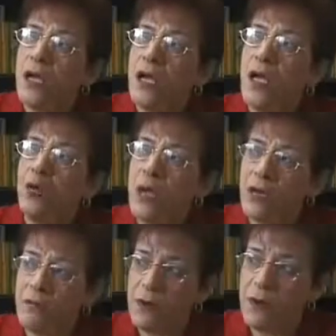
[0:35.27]

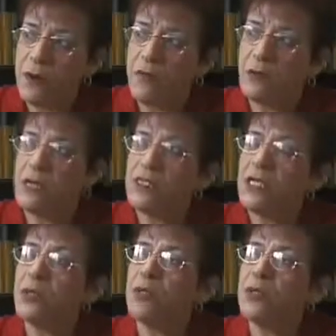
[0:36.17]
However, from the
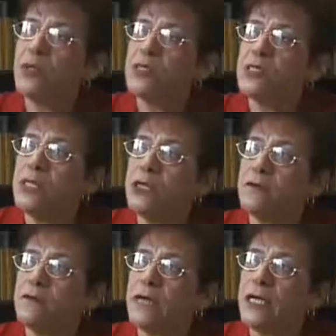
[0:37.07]
standpoint
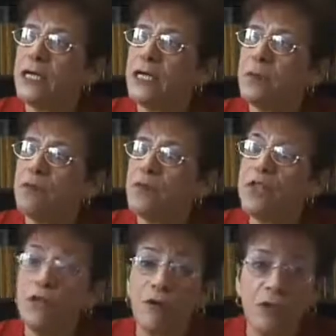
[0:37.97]
of
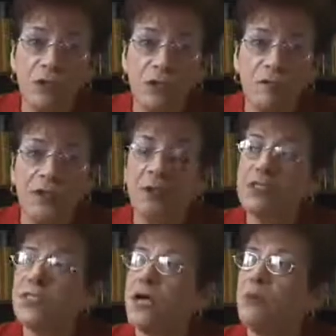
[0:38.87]
theology, from the
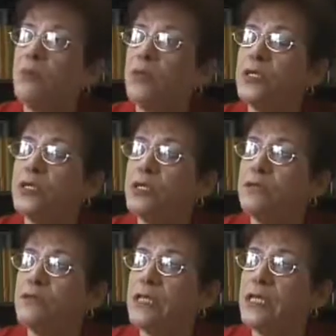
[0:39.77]
standpoint
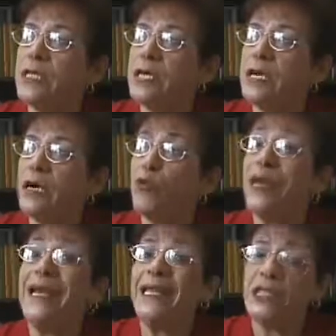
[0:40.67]
of the
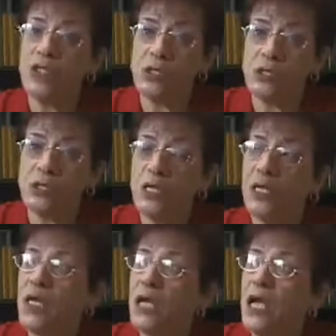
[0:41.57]
religious
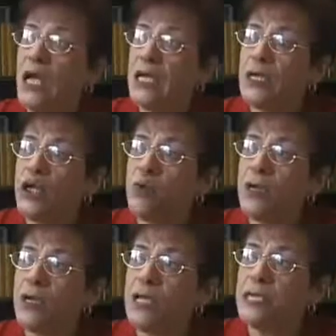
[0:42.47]

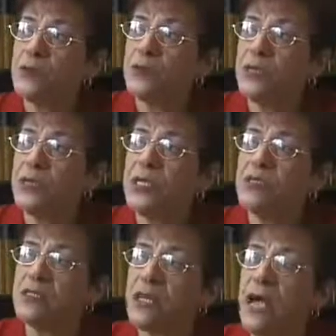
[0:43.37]
human
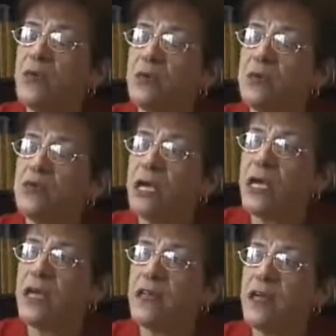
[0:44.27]
experience, I will
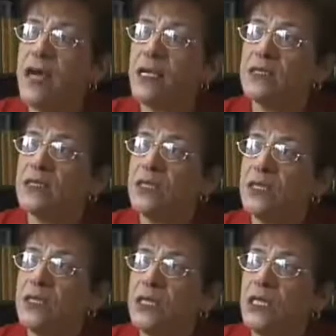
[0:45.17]
say that
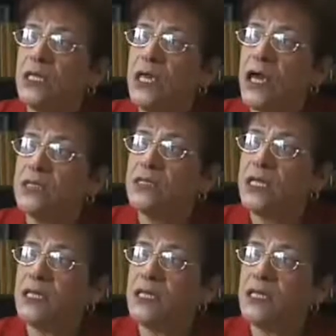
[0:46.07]
there